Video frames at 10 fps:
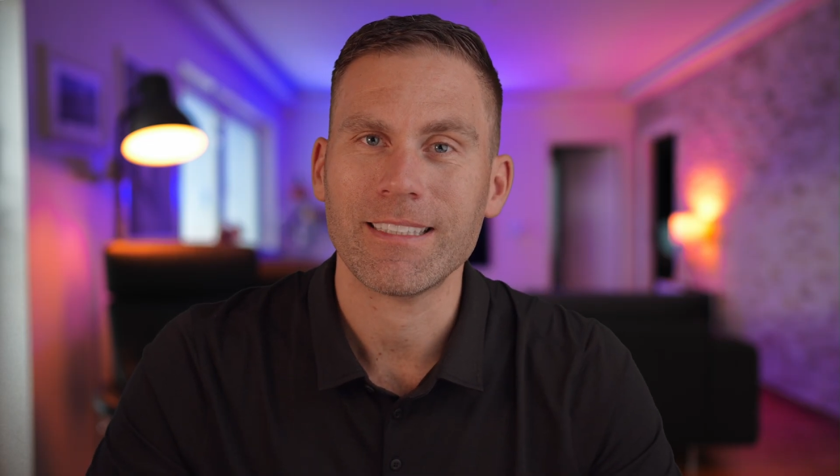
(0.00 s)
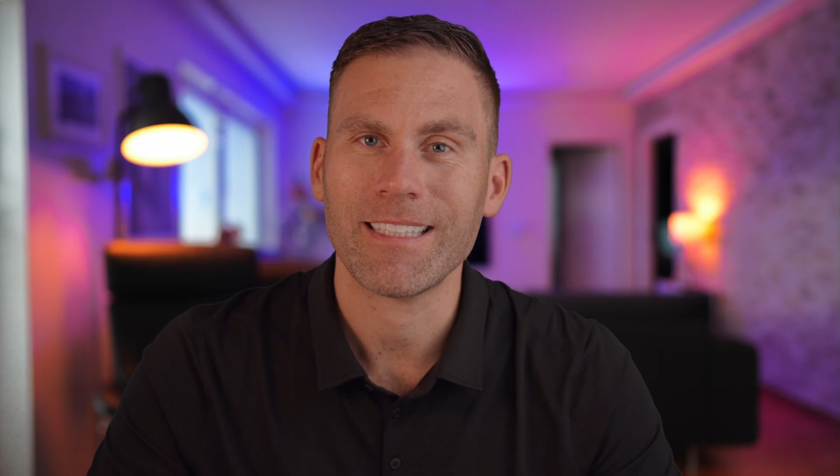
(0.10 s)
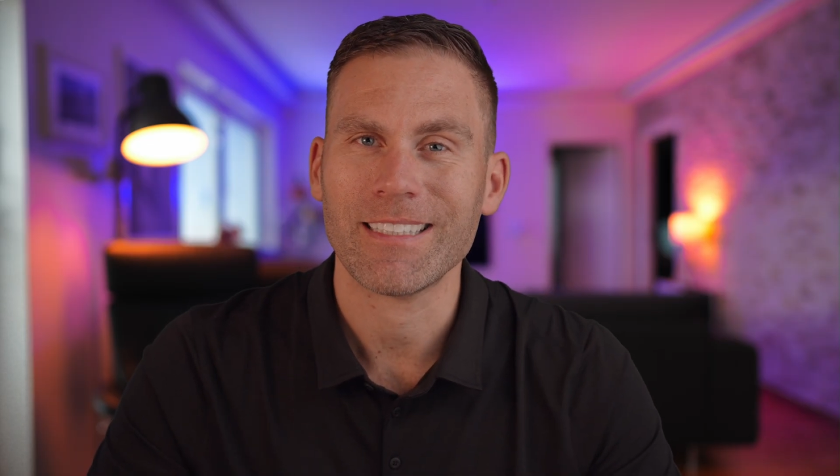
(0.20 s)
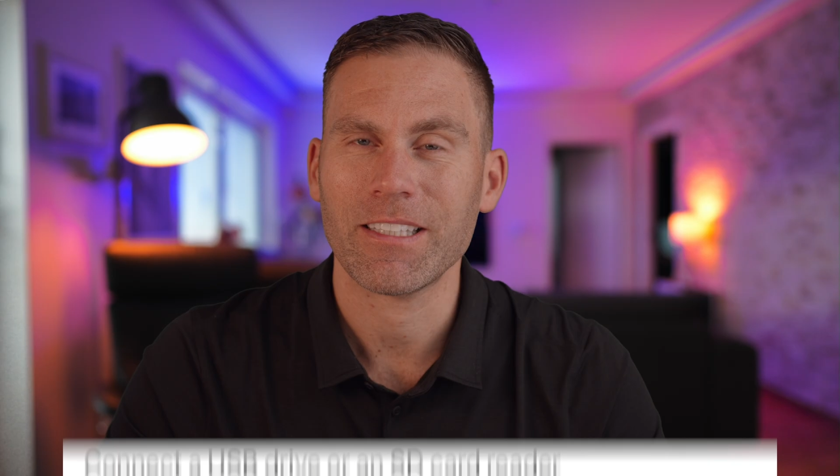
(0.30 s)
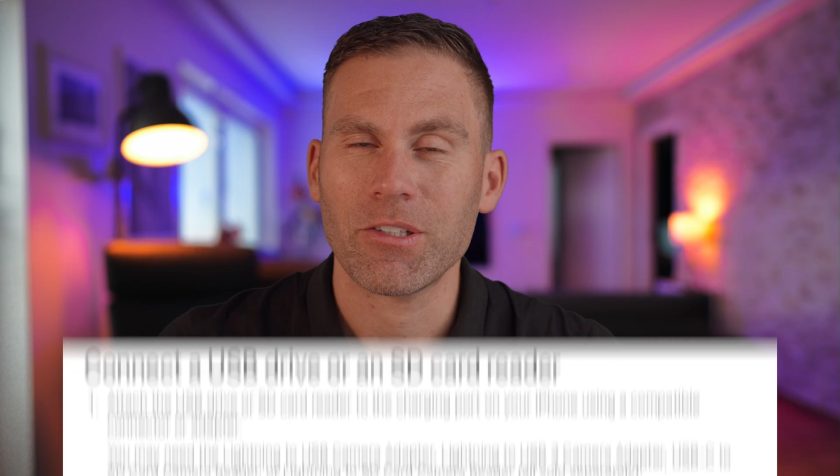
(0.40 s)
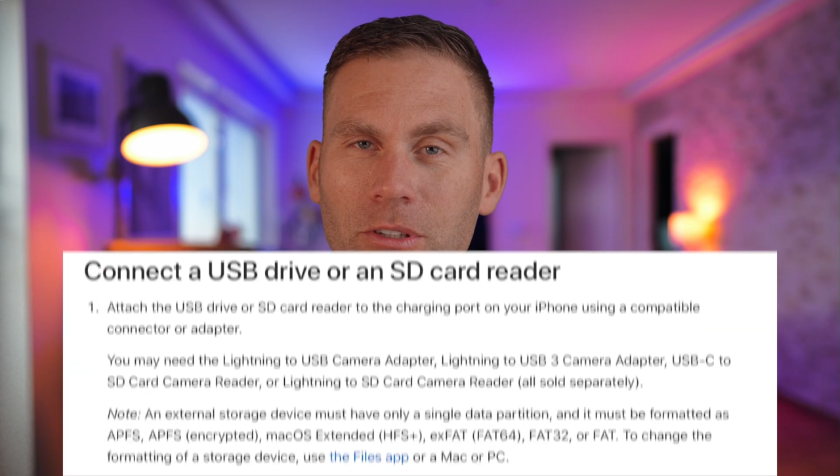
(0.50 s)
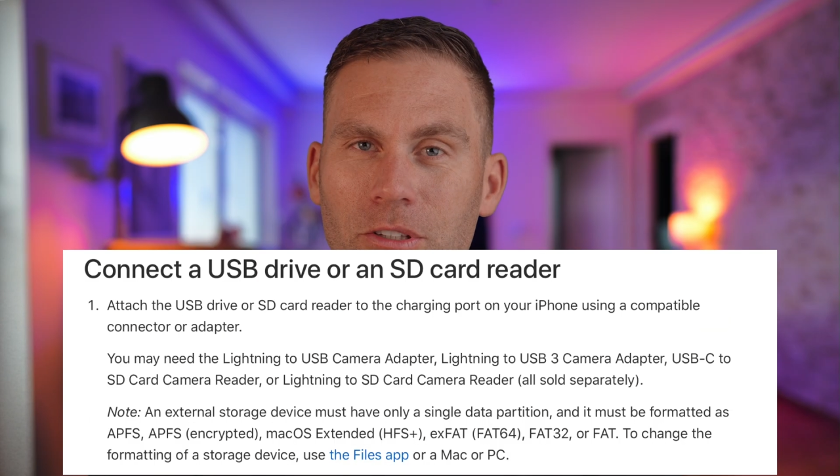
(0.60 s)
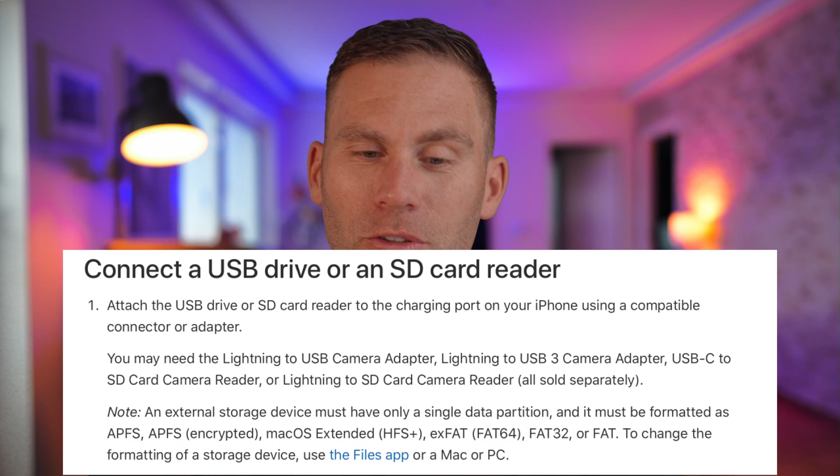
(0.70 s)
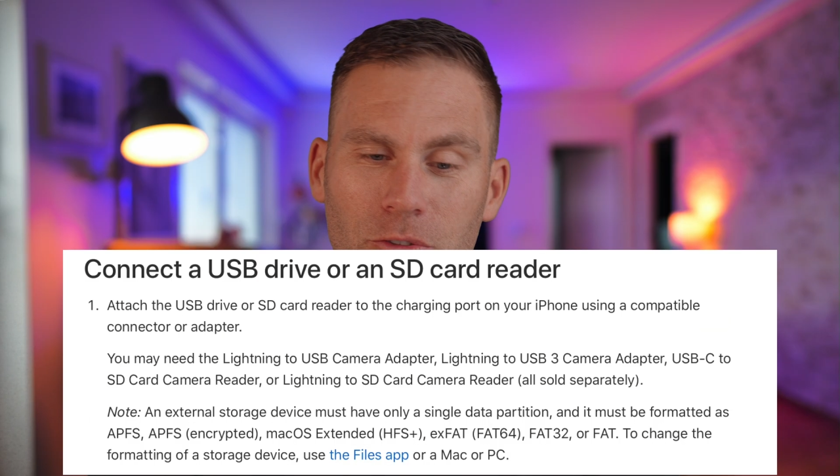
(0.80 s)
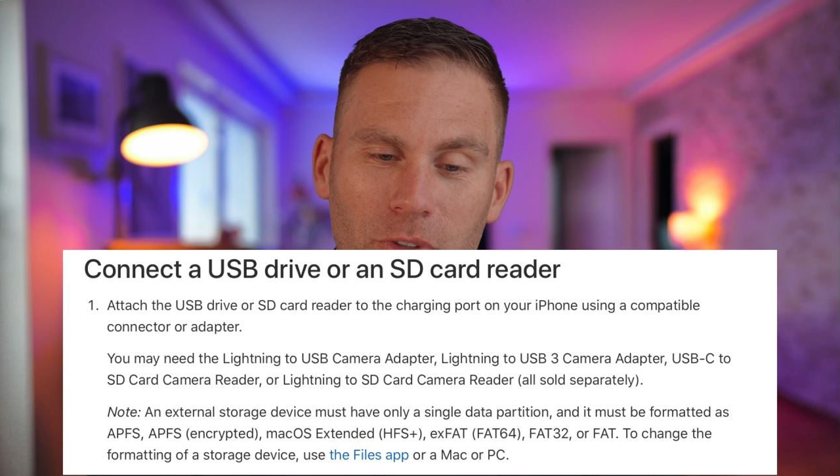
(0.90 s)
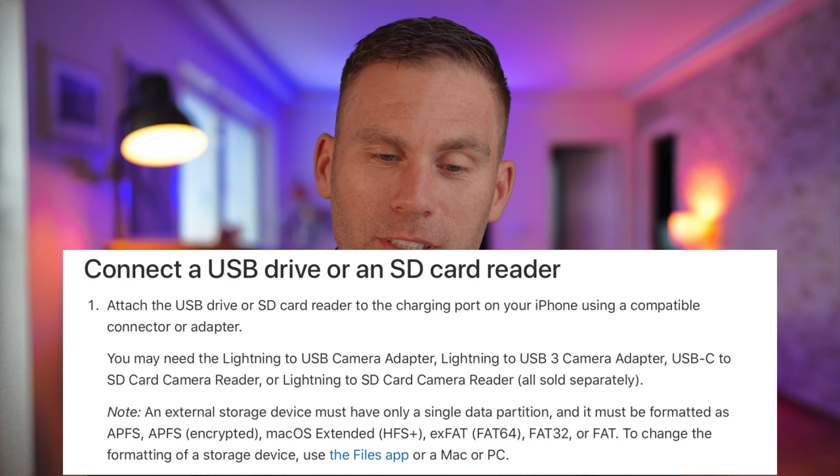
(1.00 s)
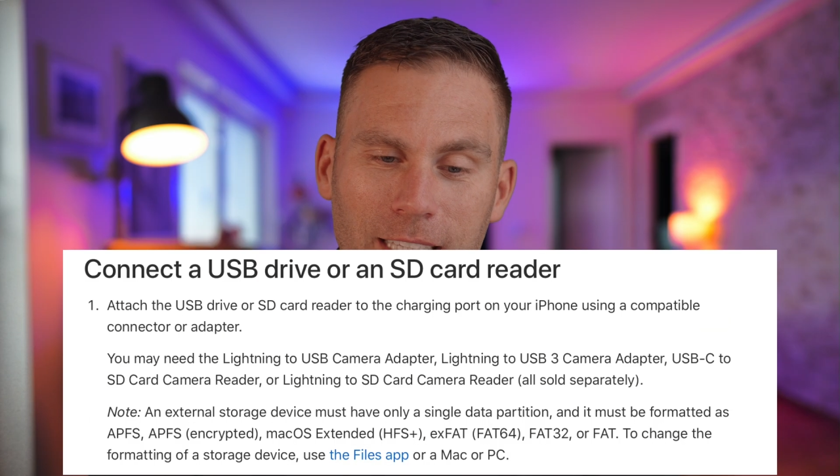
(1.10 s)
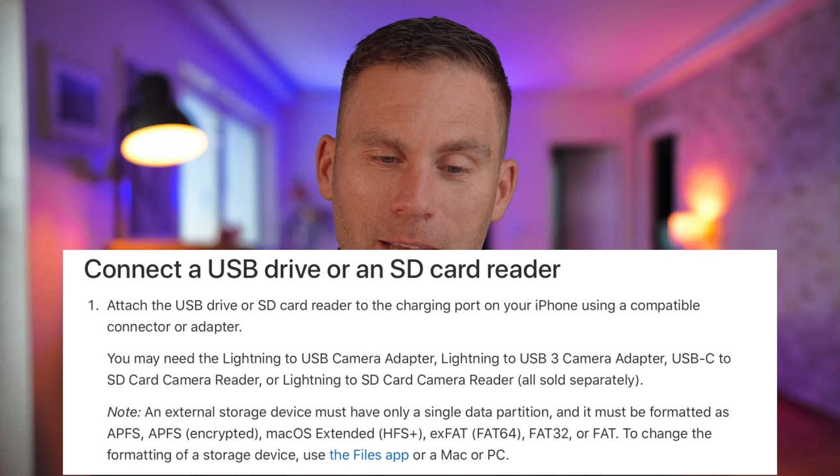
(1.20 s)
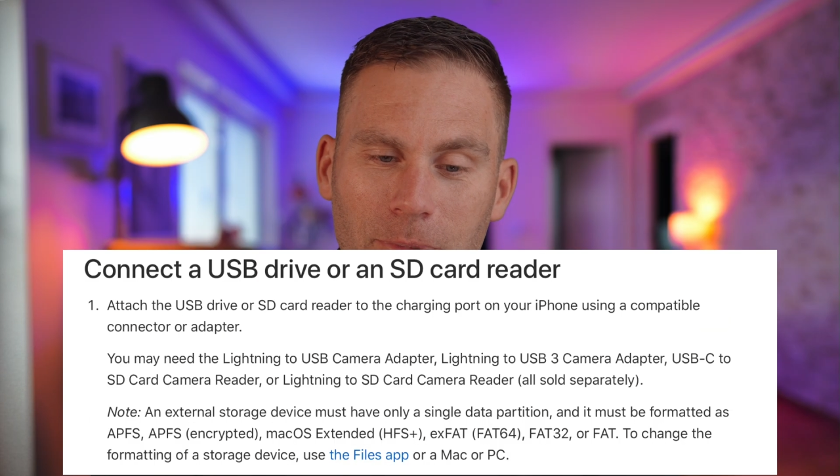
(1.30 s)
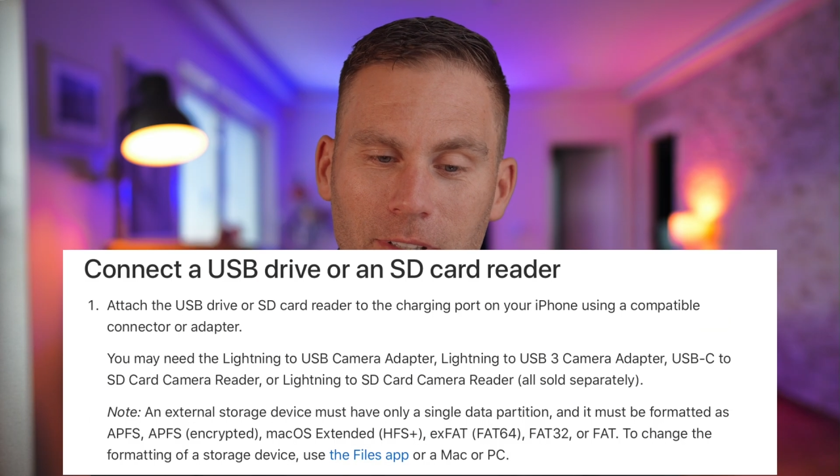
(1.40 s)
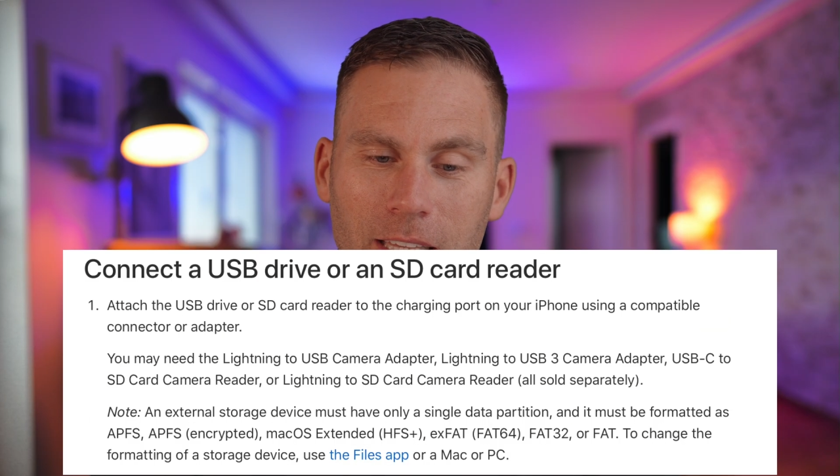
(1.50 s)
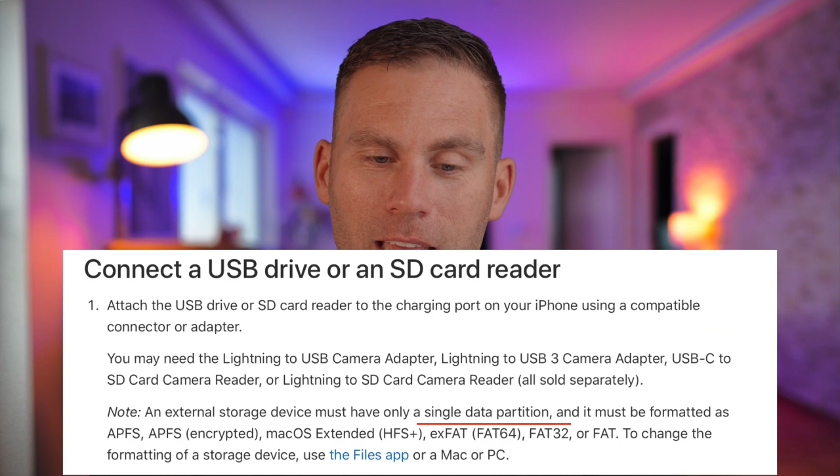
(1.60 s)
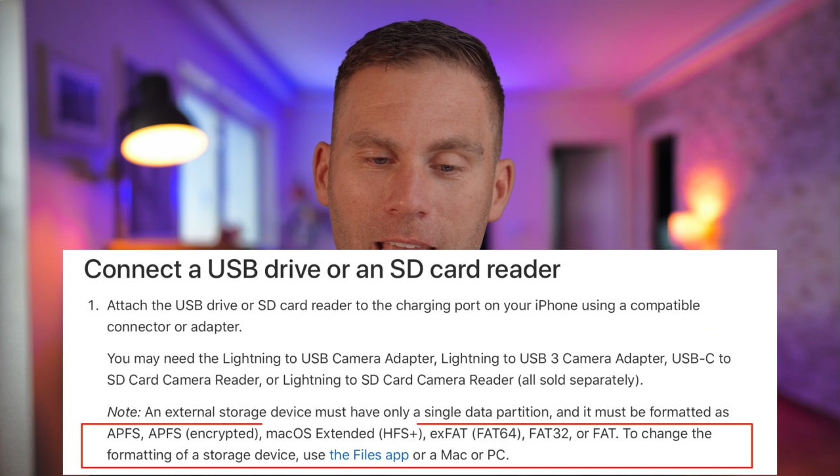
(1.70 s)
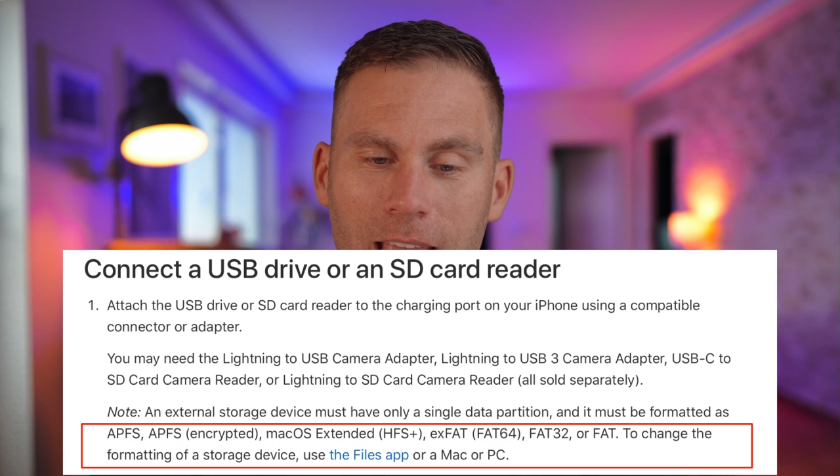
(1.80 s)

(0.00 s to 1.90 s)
it says that you can use, for example,